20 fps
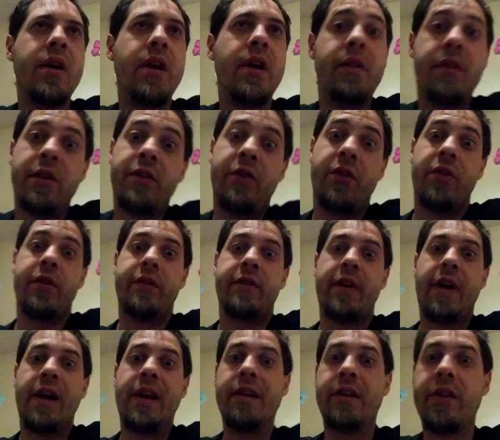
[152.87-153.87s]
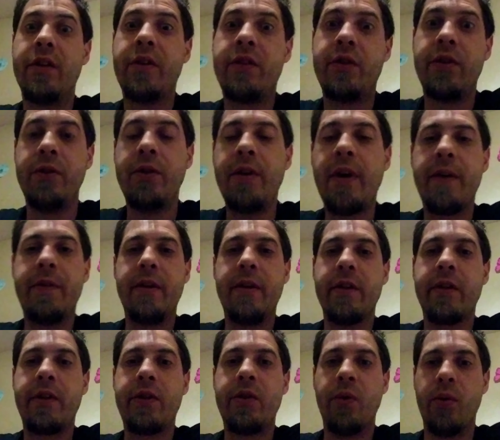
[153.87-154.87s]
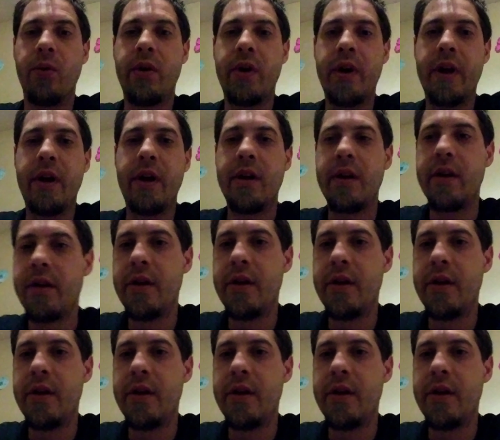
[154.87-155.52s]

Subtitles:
And then you're a scientist, so you have the authority,